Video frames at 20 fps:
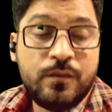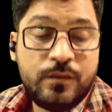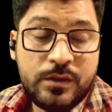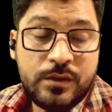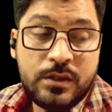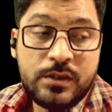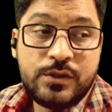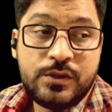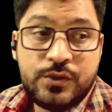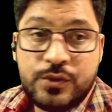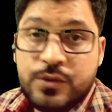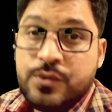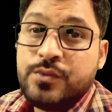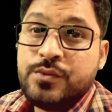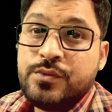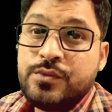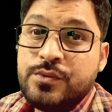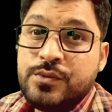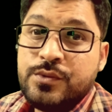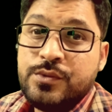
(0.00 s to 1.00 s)
with the
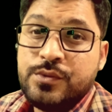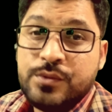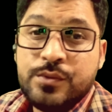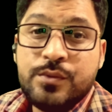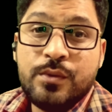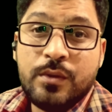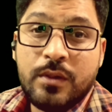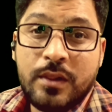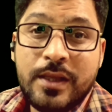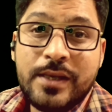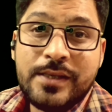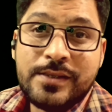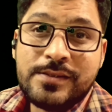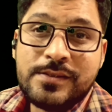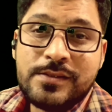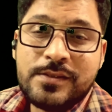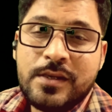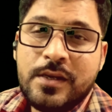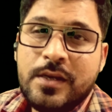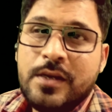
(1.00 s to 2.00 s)
to-do
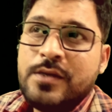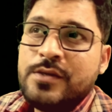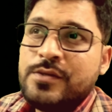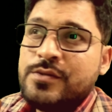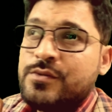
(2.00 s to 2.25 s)
list.